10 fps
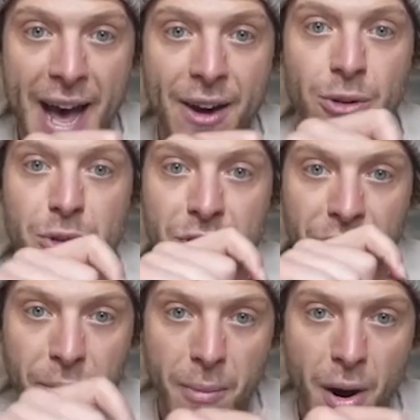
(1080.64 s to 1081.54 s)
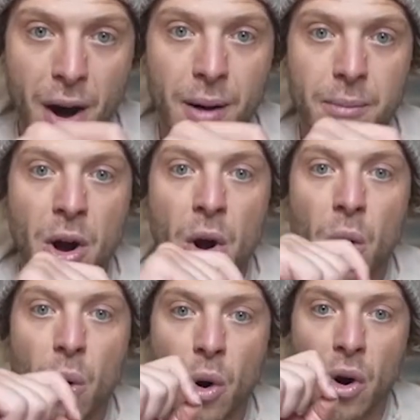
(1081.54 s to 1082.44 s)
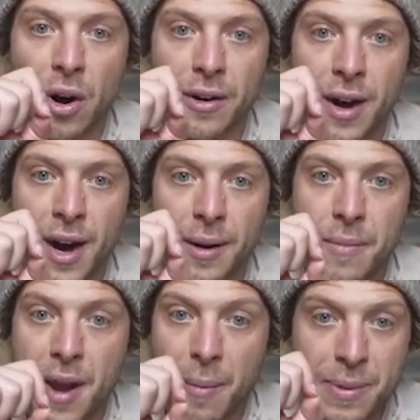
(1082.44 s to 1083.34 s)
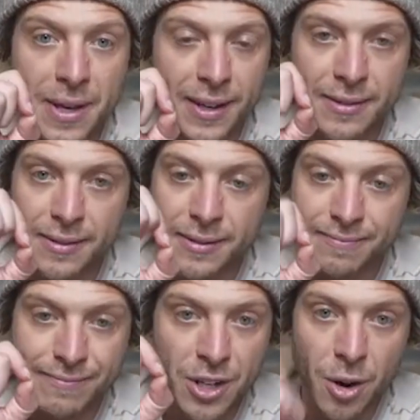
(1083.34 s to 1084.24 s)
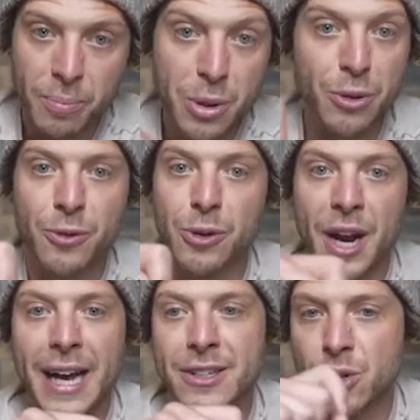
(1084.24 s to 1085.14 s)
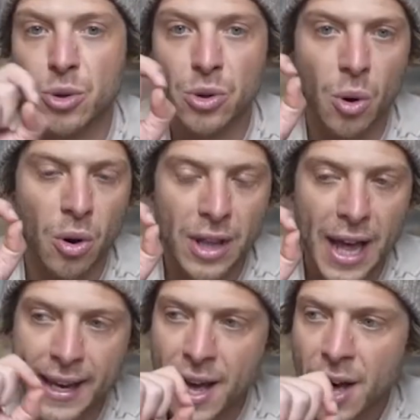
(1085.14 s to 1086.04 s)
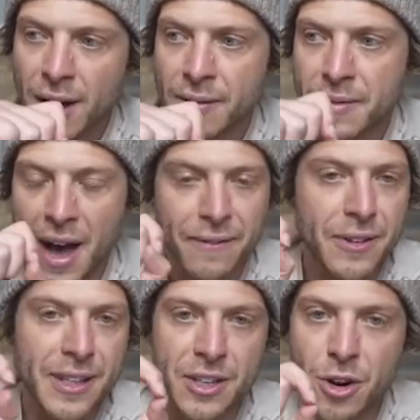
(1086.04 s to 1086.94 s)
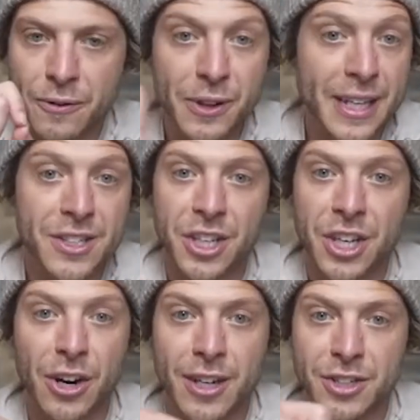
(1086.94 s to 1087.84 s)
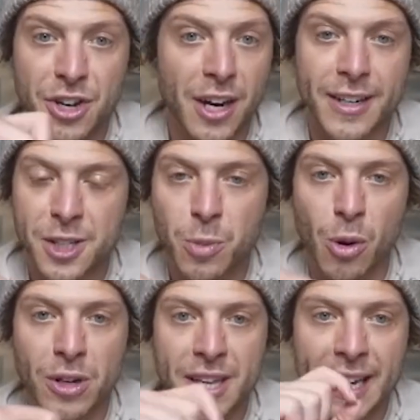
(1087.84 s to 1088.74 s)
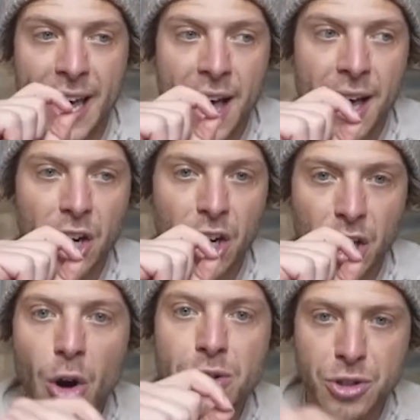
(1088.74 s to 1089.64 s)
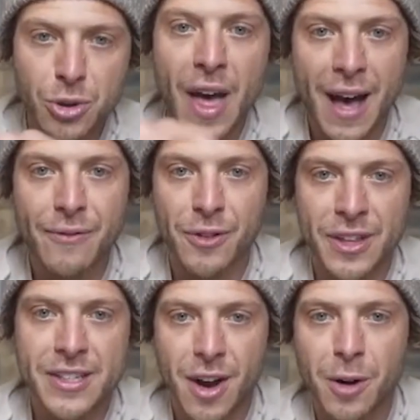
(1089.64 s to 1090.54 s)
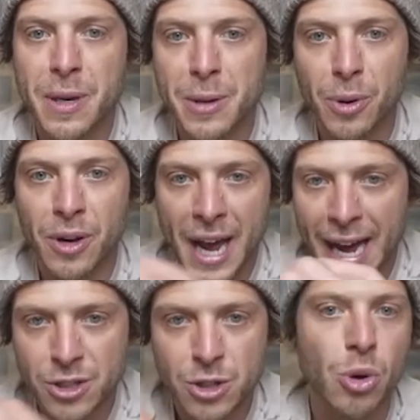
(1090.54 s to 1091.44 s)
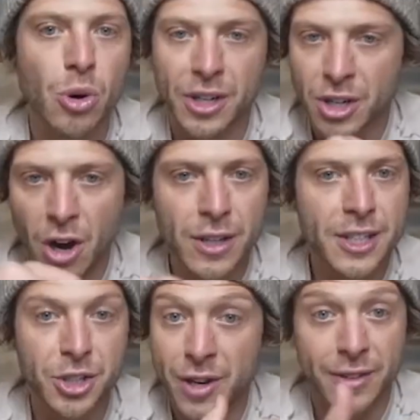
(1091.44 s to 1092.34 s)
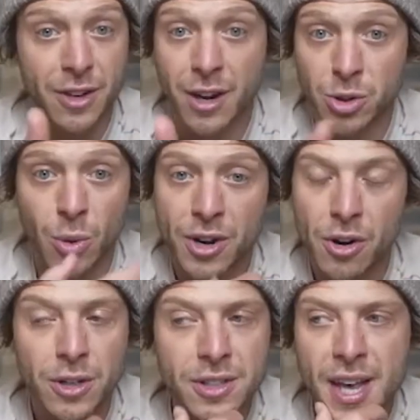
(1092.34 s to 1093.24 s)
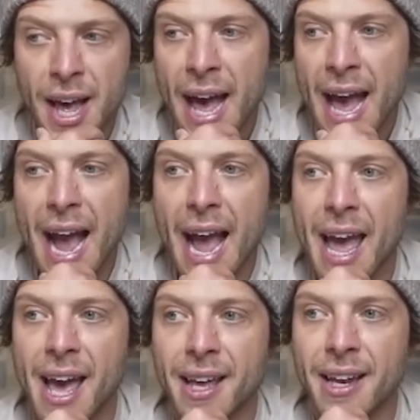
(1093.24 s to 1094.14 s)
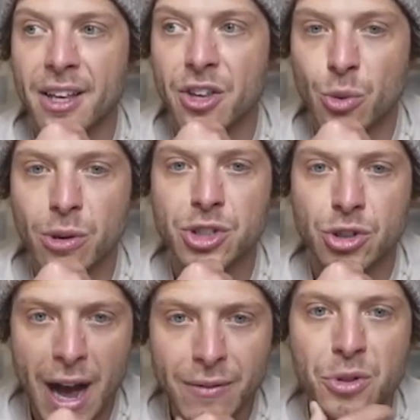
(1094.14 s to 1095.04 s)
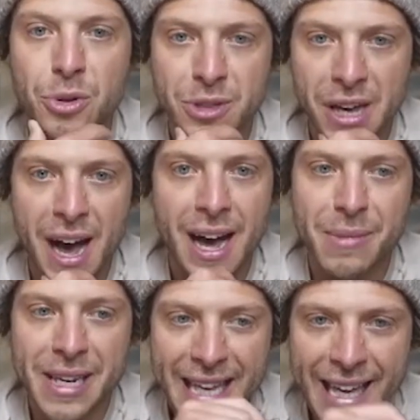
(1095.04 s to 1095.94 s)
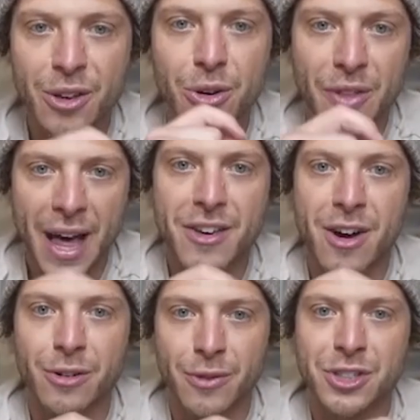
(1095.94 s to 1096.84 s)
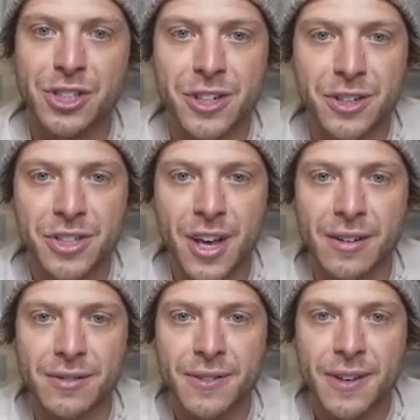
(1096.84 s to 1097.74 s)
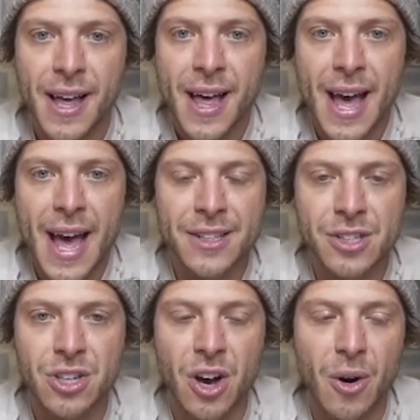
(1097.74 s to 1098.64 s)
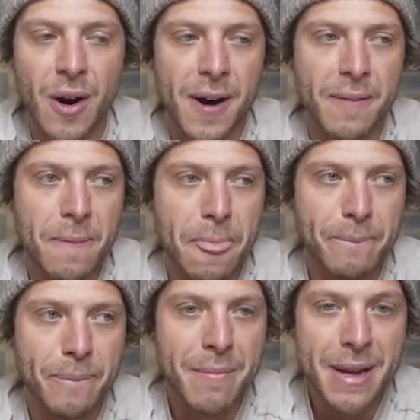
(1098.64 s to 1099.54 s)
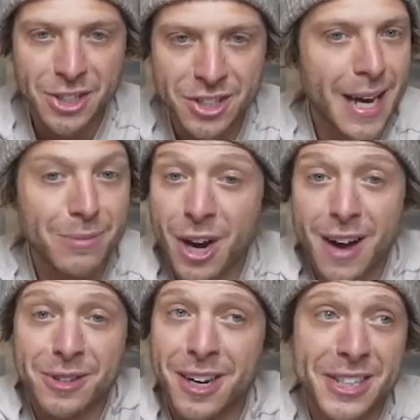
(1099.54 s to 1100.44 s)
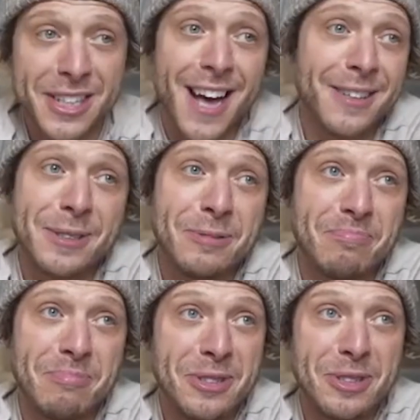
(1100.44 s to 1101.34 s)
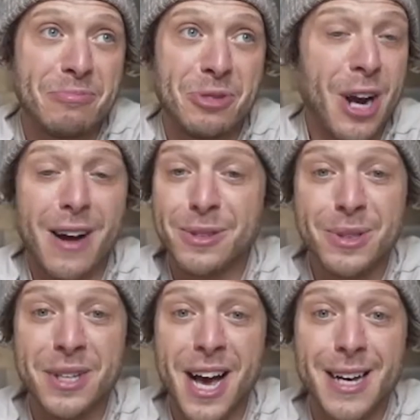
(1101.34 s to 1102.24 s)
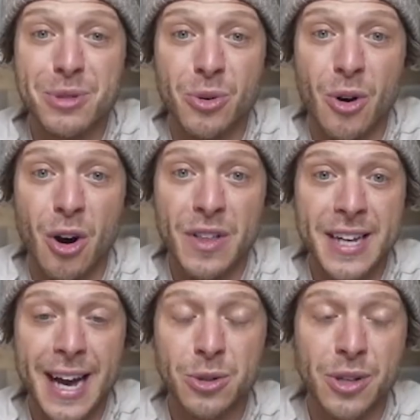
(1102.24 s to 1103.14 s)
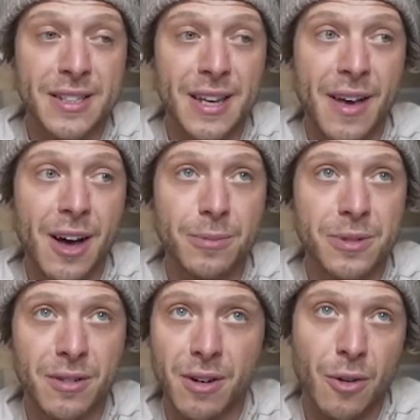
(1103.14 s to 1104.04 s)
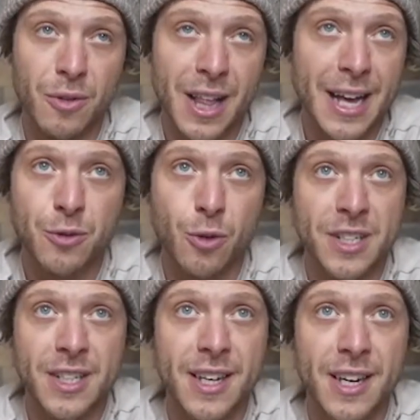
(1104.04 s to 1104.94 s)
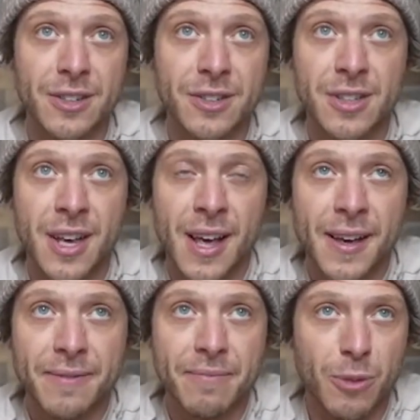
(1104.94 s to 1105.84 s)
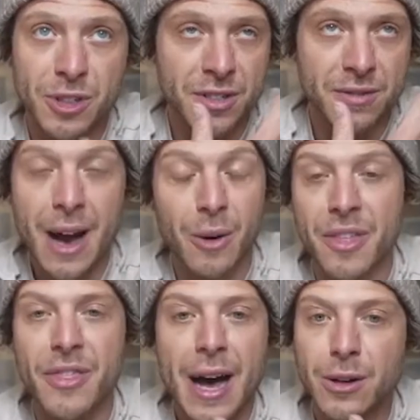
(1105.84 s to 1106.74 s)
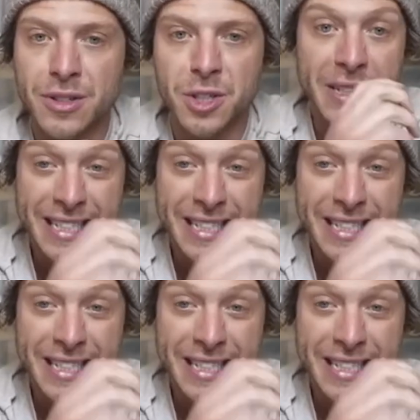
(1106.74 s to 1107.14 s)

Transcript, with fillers: or losing your mom mm or um, not being you know beautiful in high school or like not feeling you know feeling insecure because you're not good at sports like go do that for these young people in high school or in college or even young 20 year olds mm. and you will travel through time and heal that younger version of yourself and hmm. so um, i mentioned time travel and i was like yeah let's just traveling through time so all these high school kids i've helped over the last 14 years which is now in the thousands, but